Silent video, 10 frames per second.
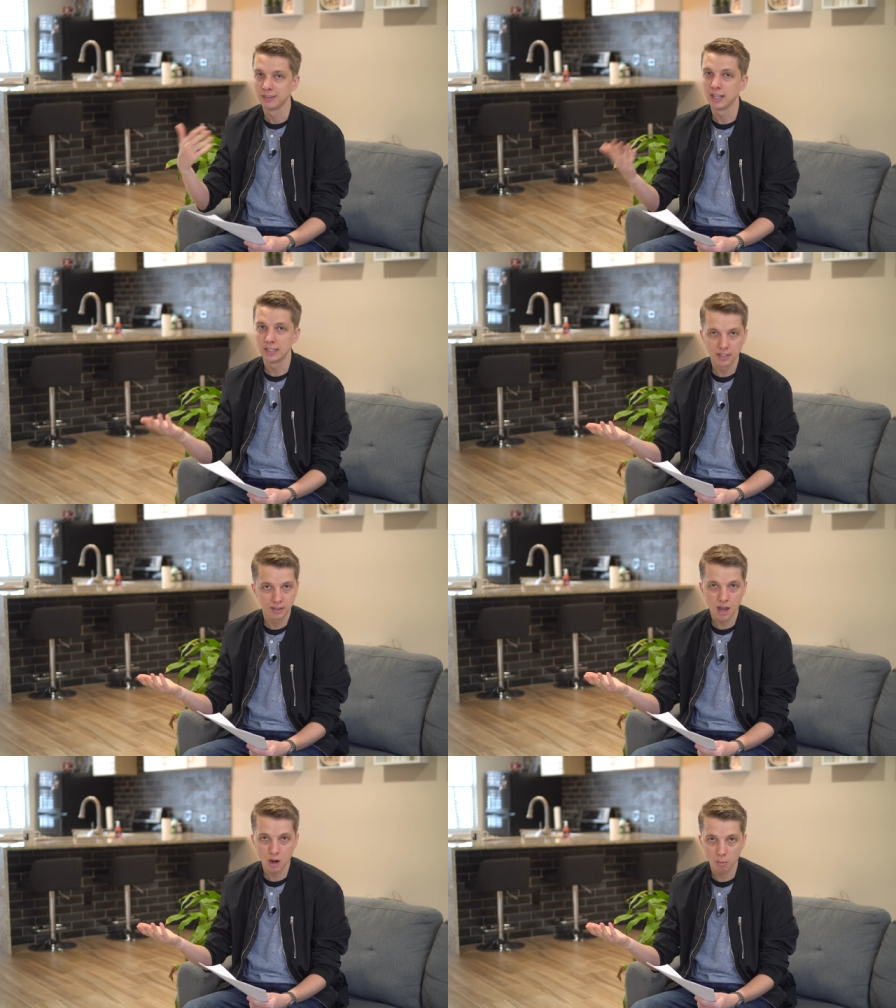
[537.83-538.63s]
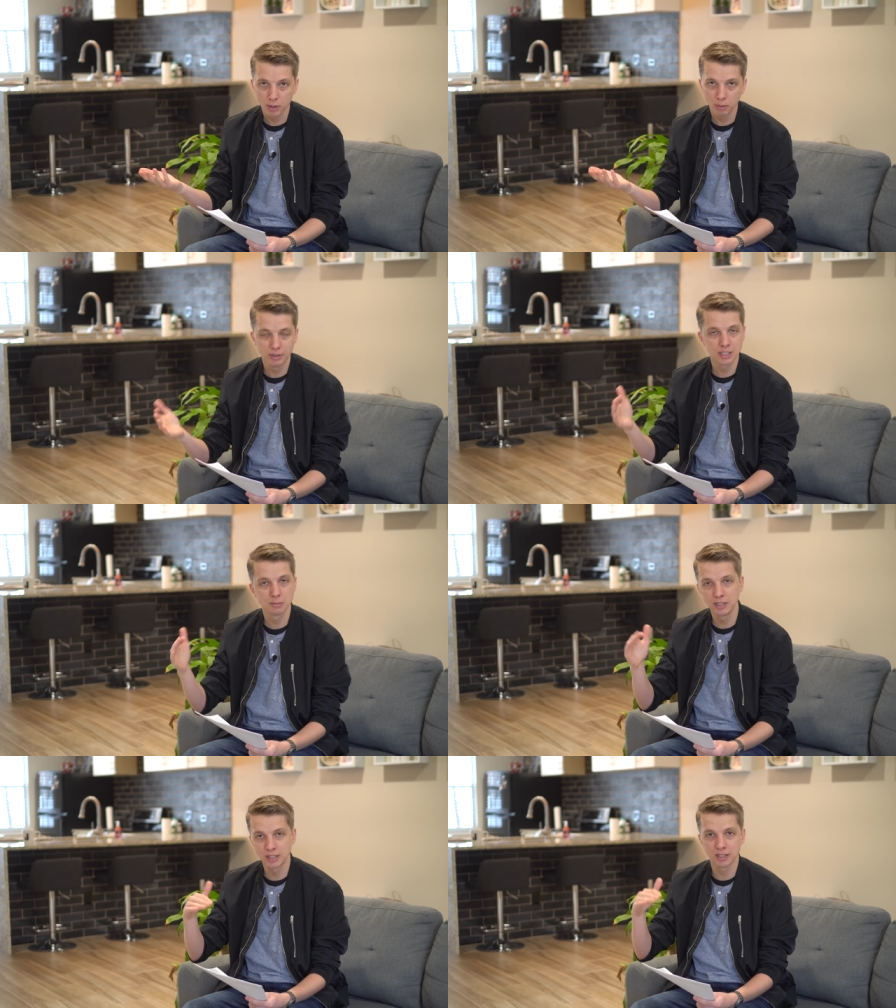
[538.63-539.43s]
They did that on purpose
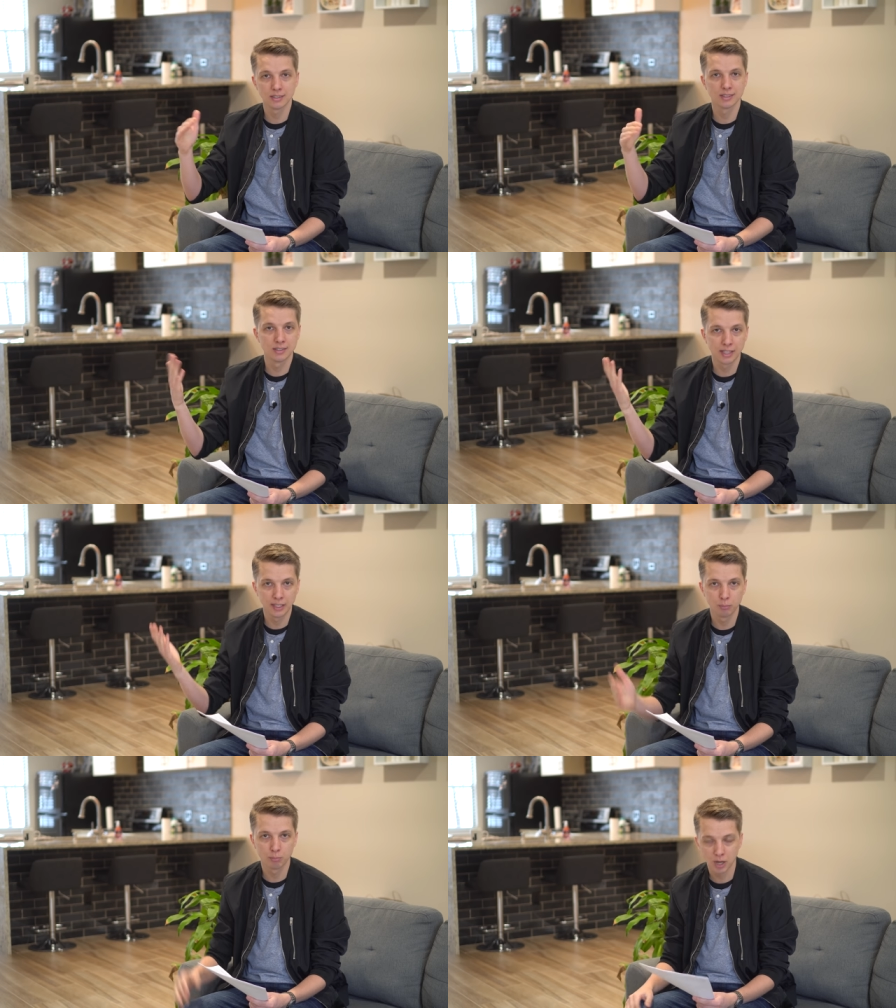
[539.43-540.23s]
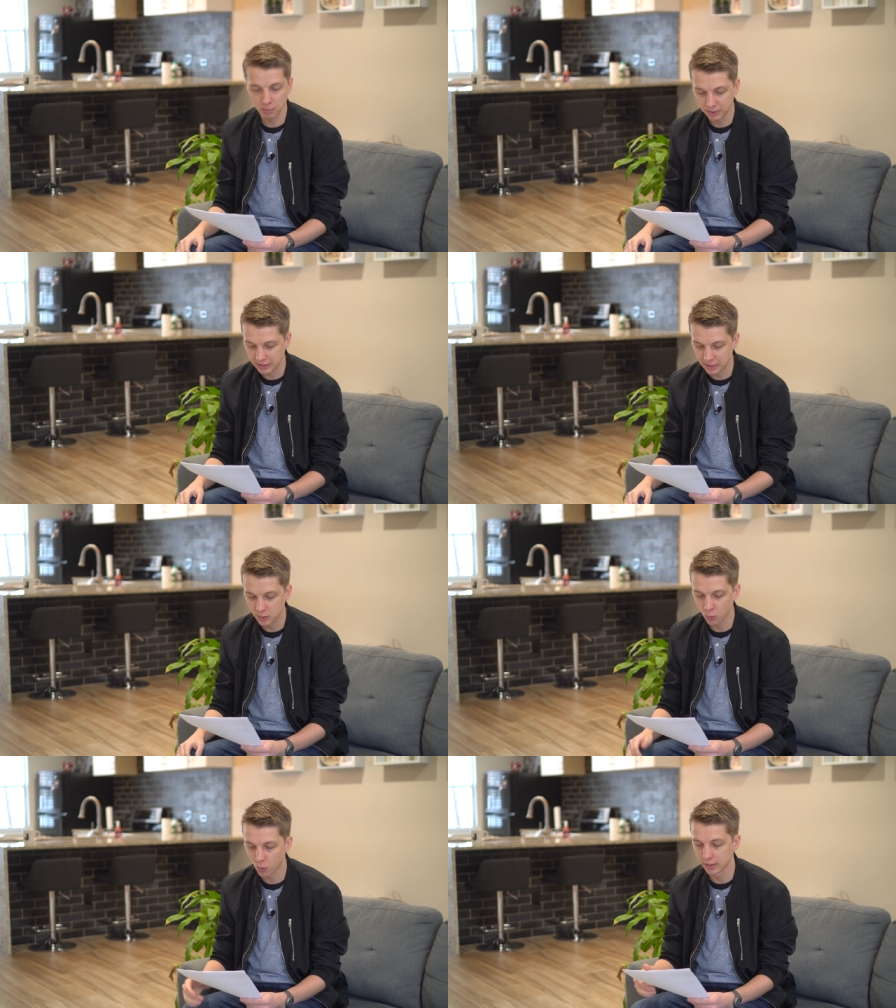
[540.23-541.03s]
because they probably
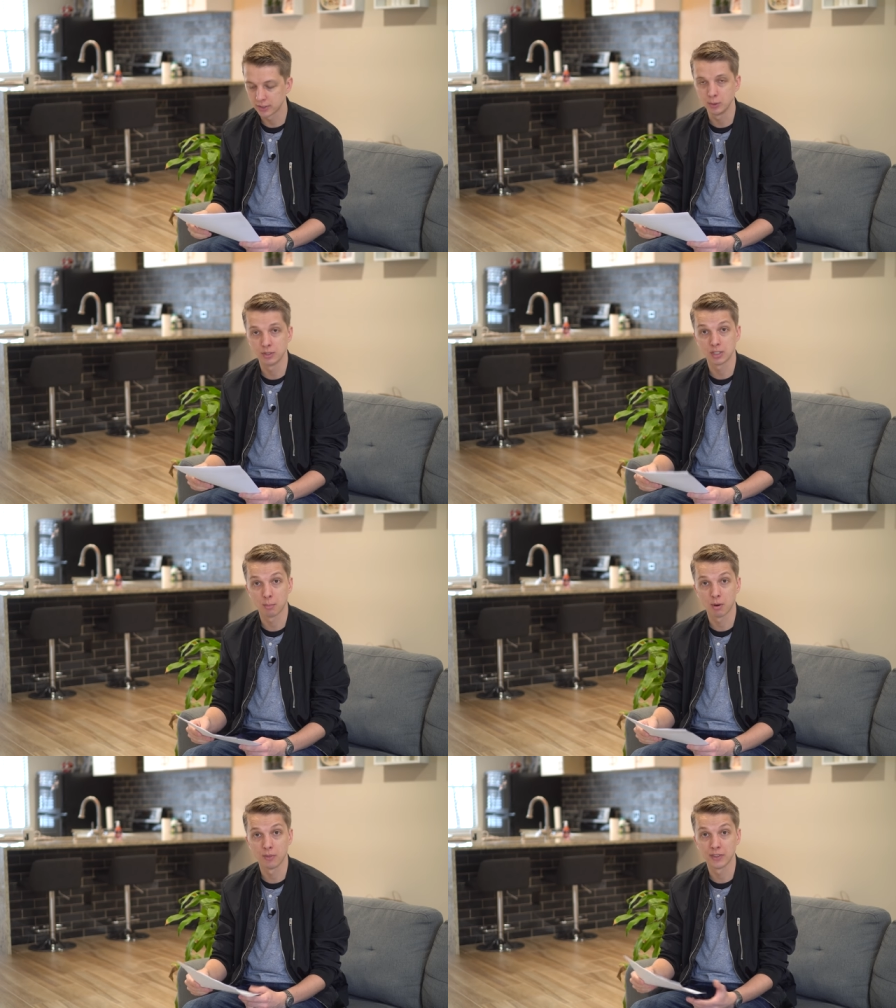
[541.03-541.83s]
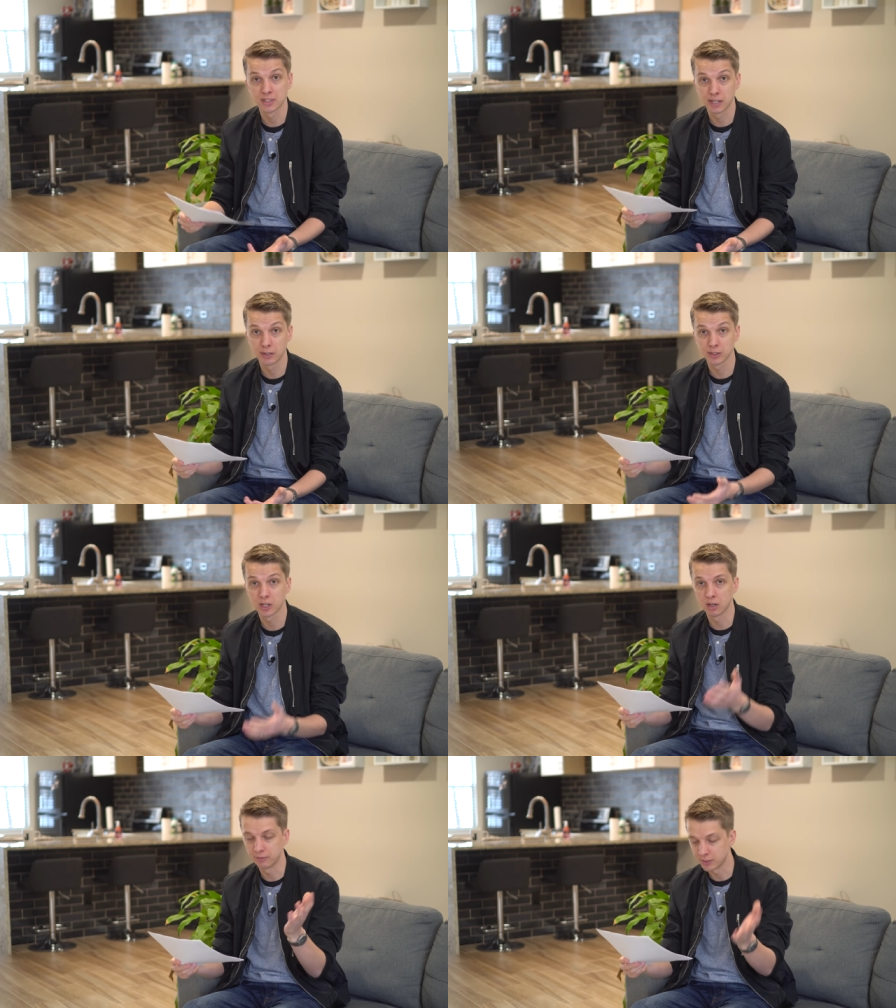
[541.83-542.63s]
didn't want to step on the sales
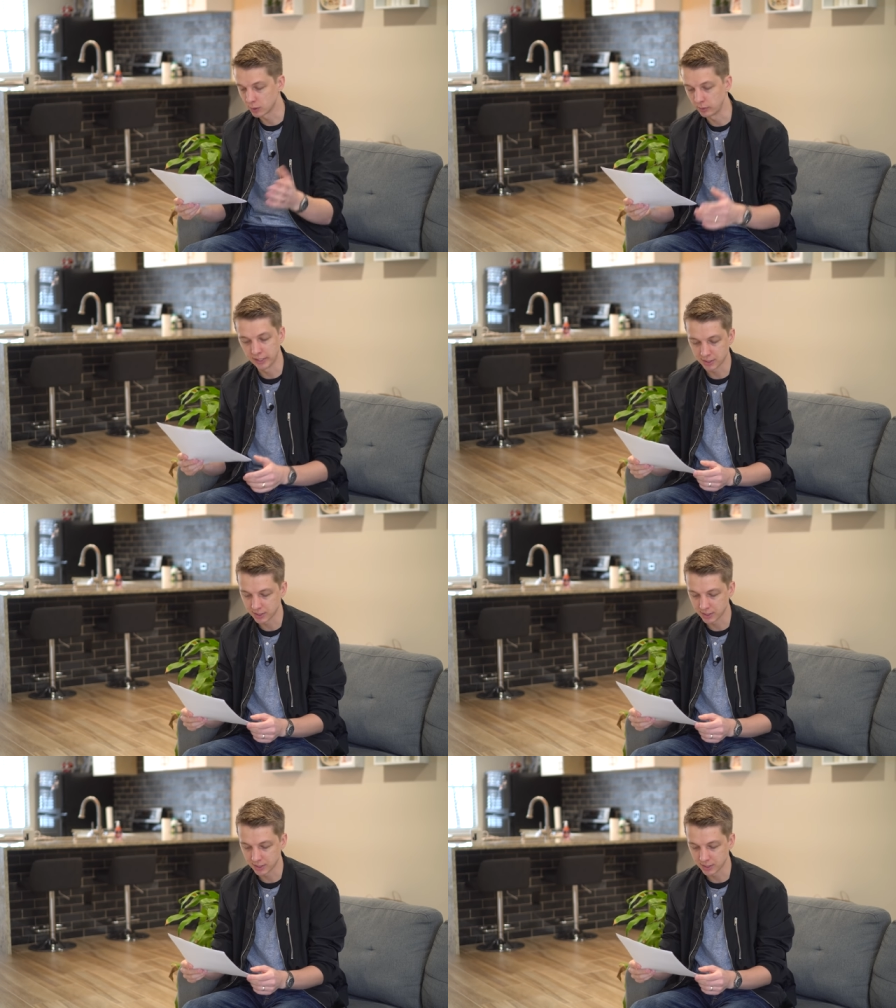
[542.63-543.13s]
of the Sony